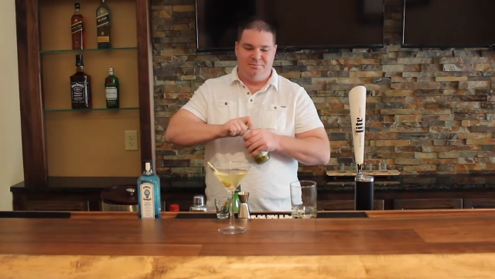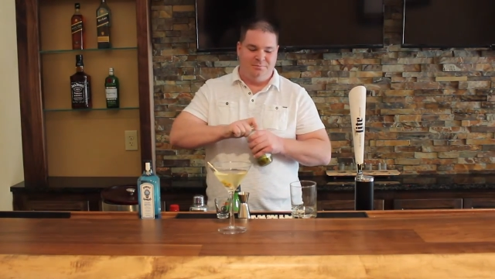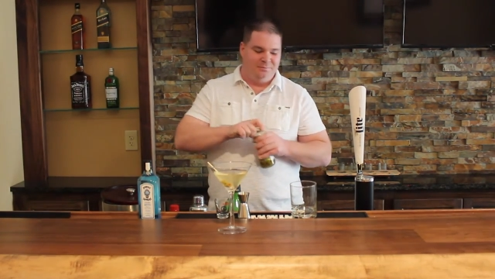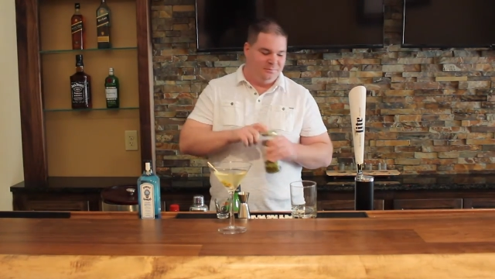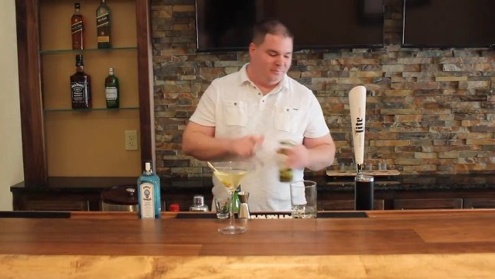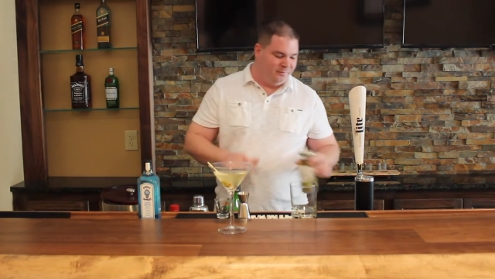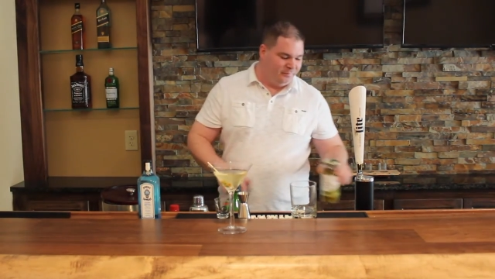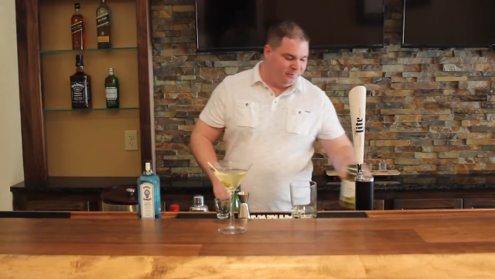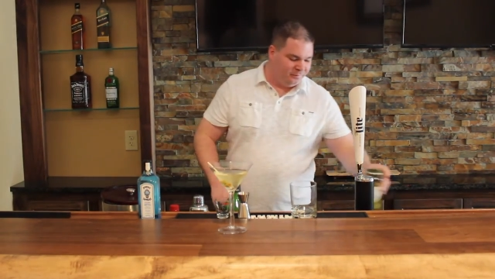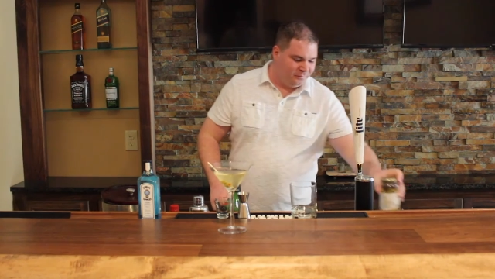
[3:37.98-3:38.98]

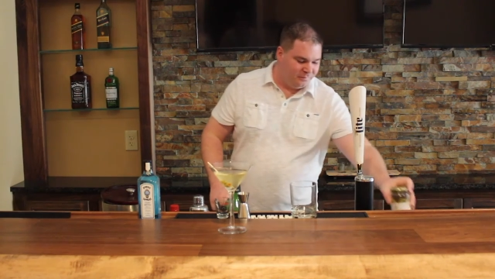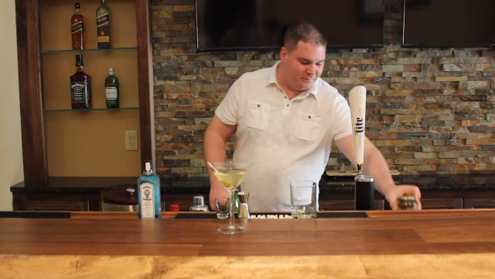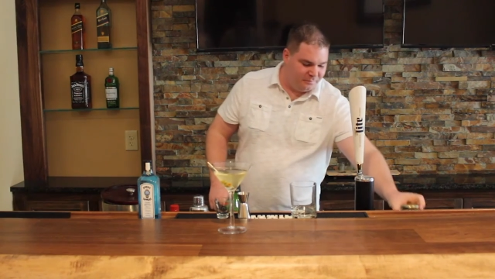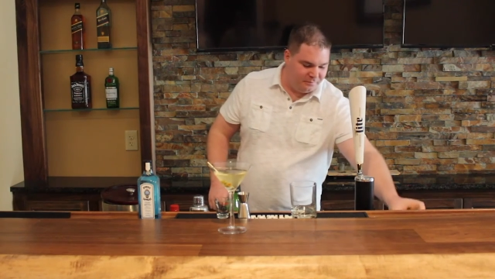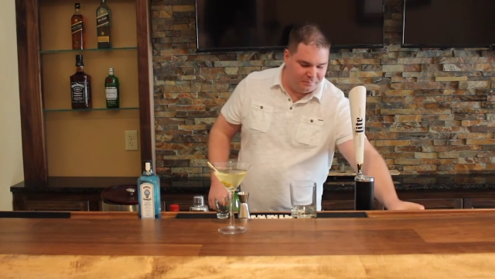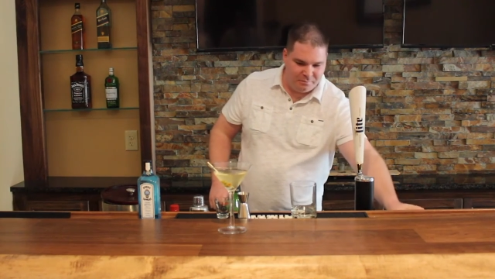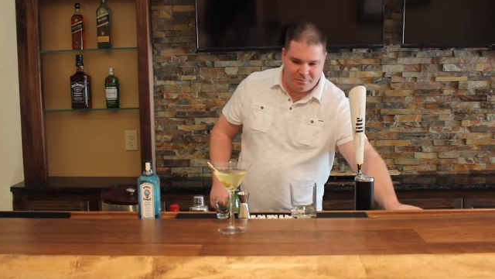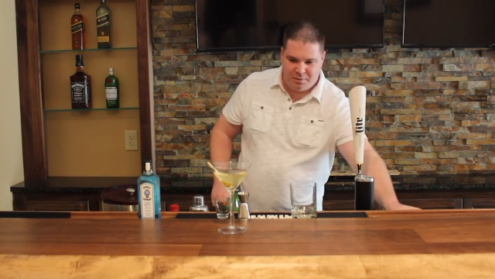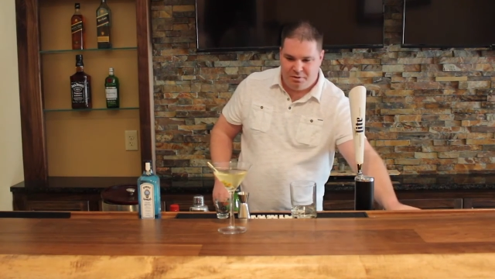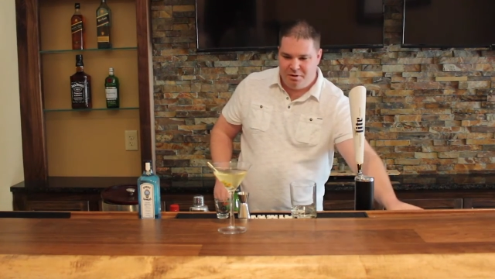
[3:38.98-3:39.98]

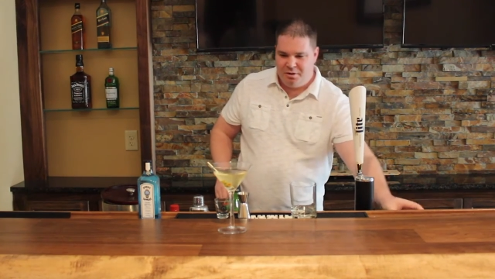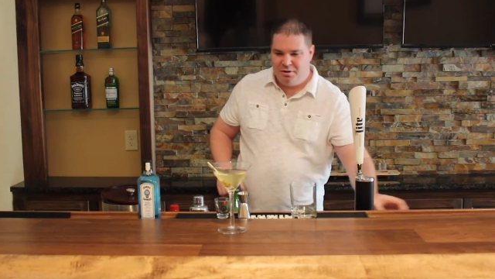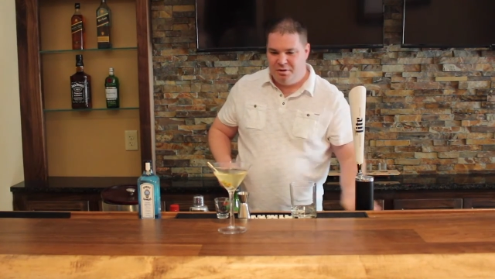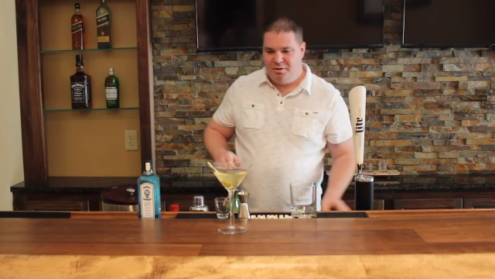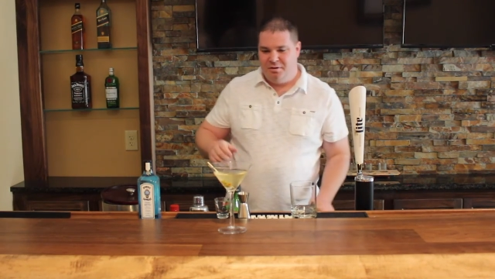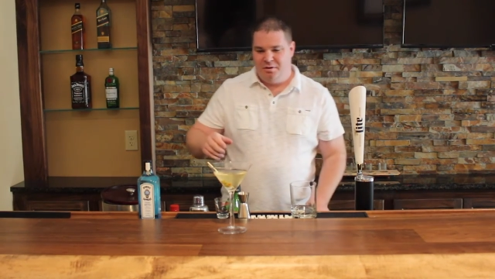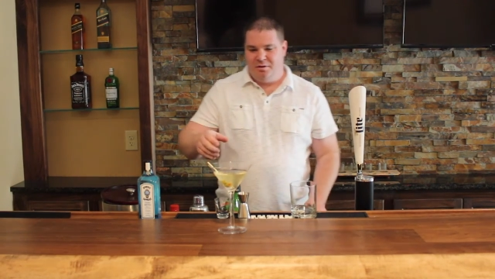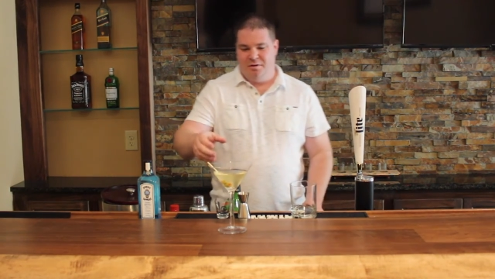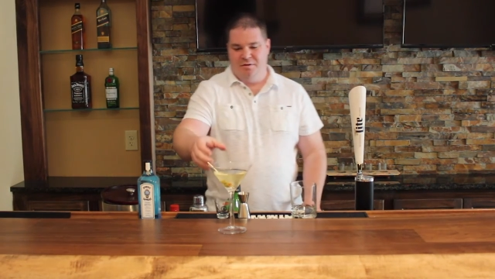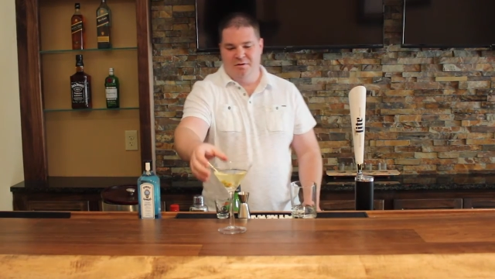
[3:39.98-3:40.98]

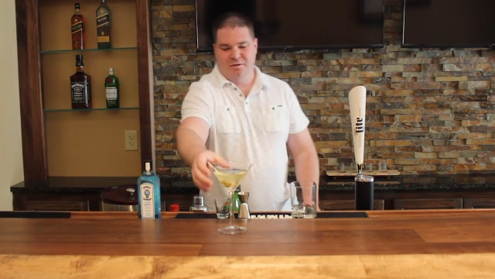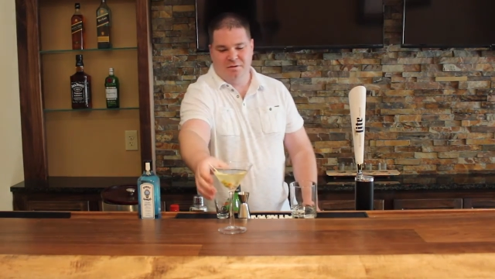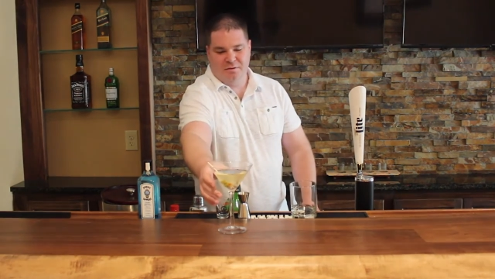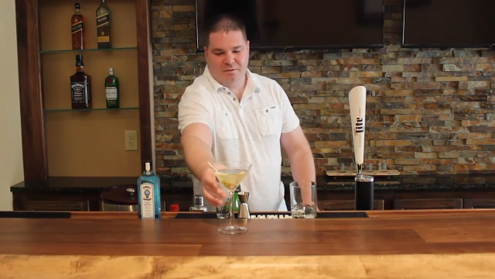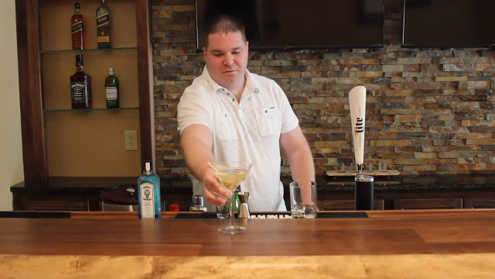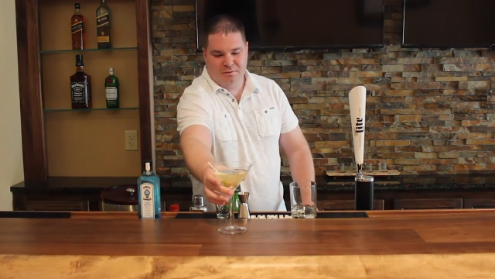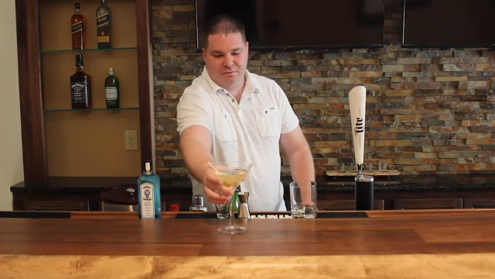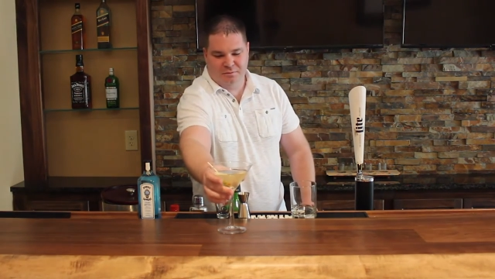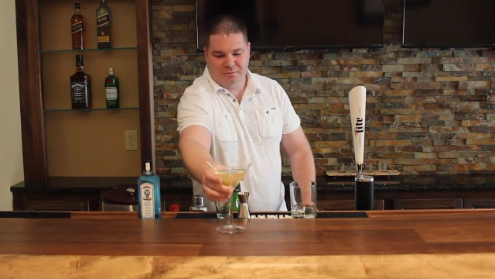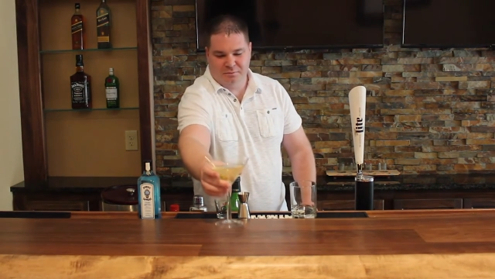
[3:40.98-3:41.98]

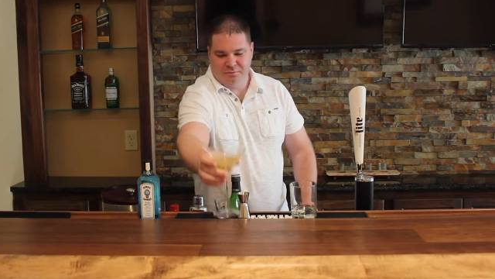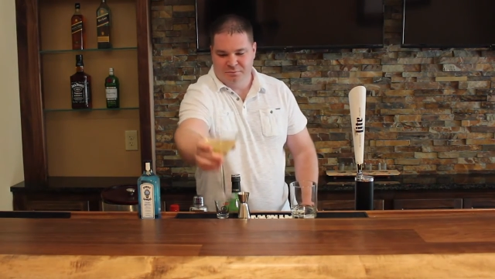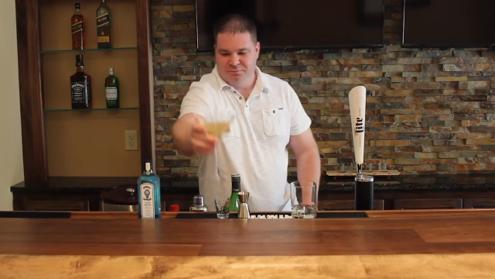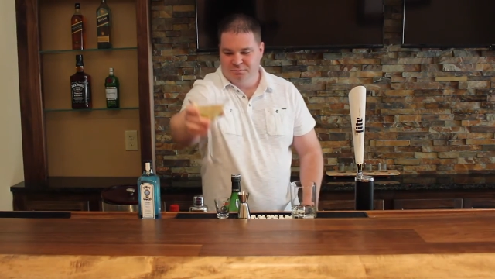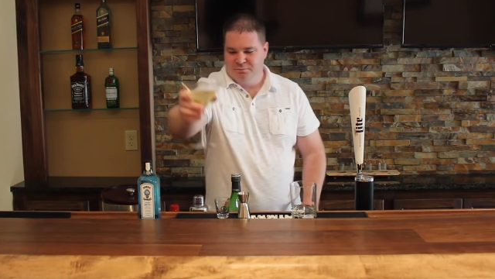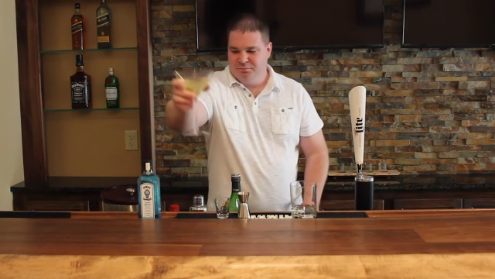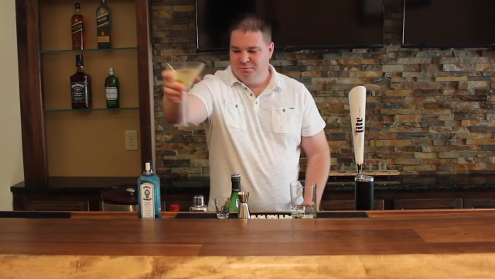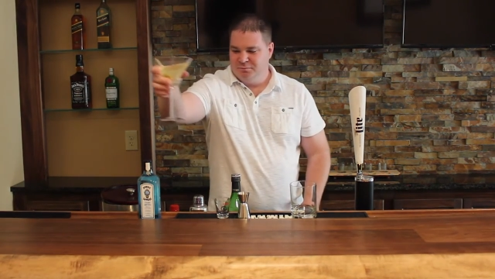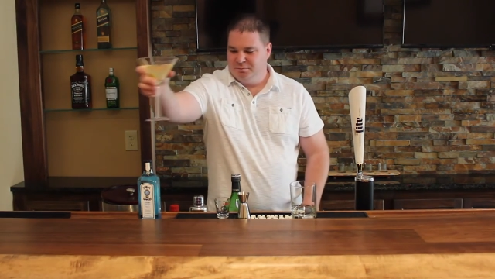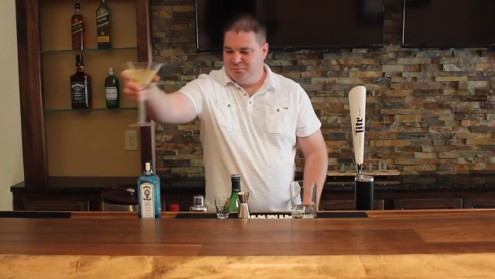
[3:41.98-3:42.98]

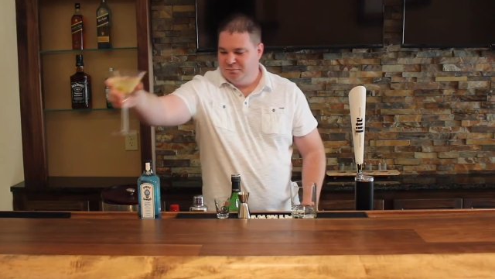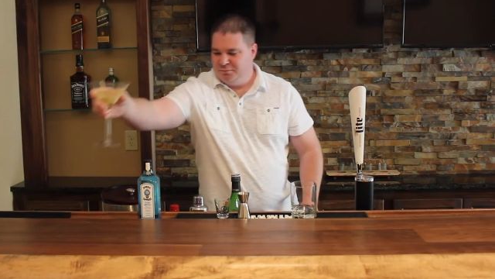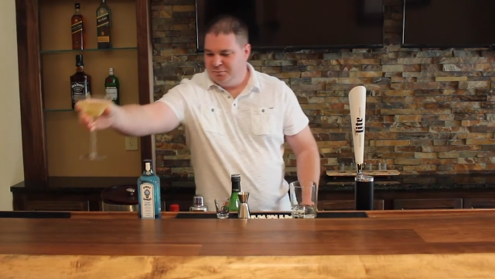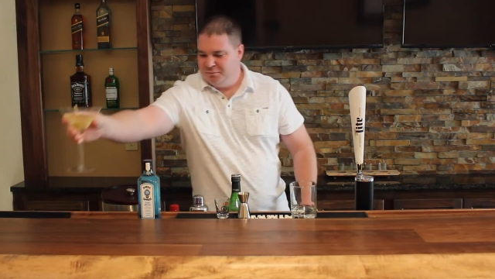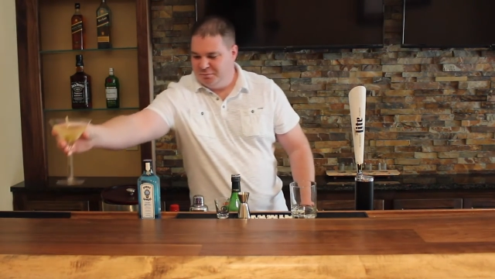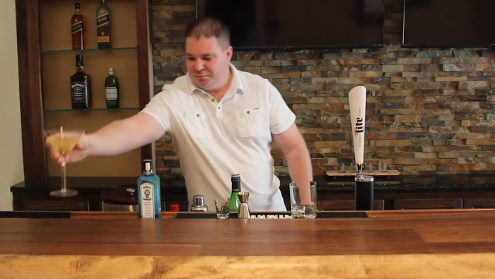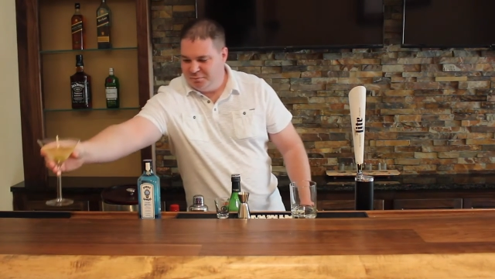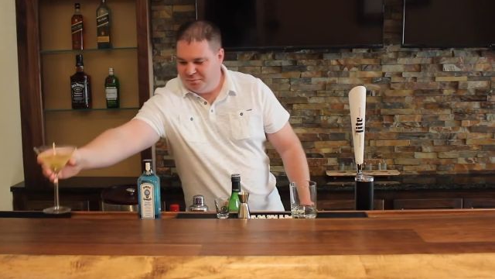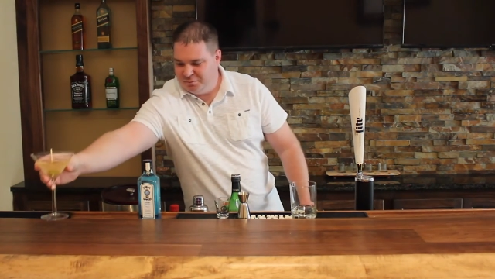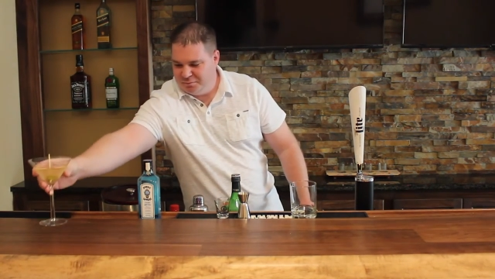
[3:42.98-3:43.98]

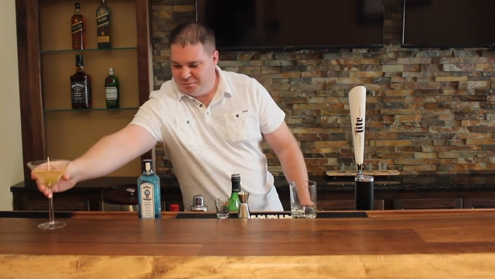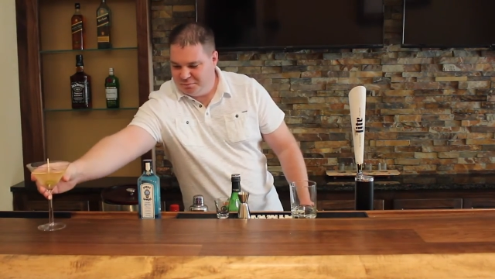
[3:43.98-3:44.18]
No one is speaking in this clip.